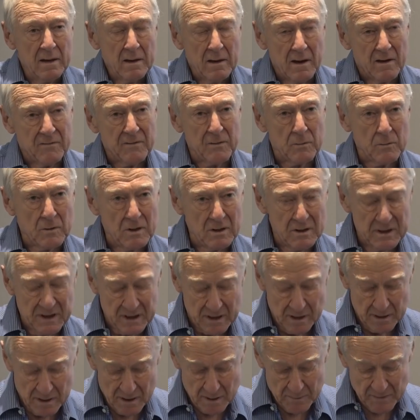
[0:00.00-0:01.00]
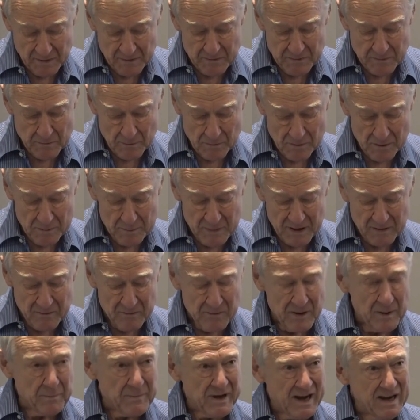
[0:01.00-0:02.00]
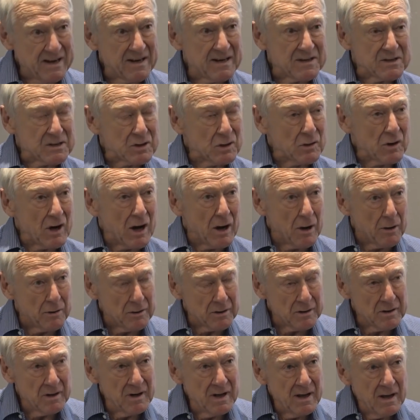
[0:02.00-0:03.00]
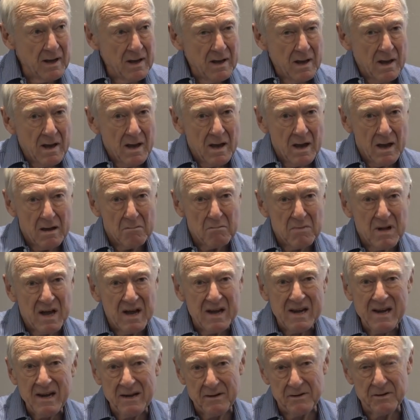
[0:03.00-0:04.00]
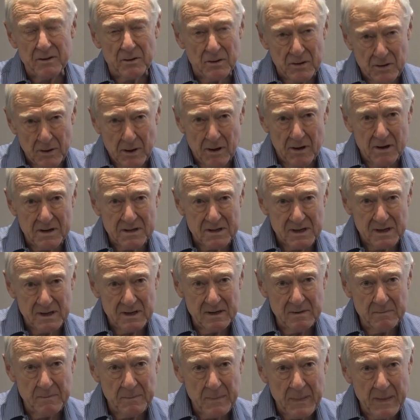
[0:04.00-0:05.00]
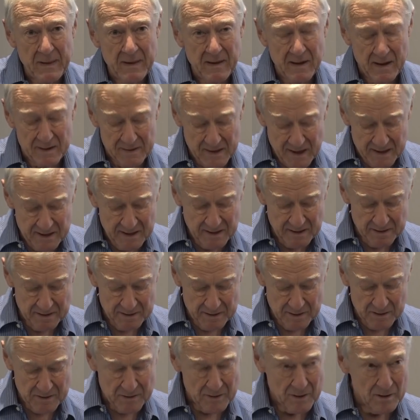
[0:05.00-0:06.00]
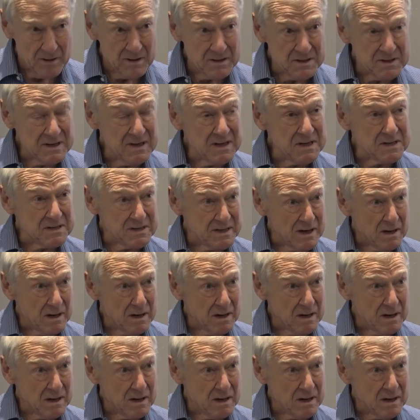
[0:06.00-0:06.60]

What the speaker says: of the World Economic Forum, and from that has grown a hidden authority. And that hidden authority is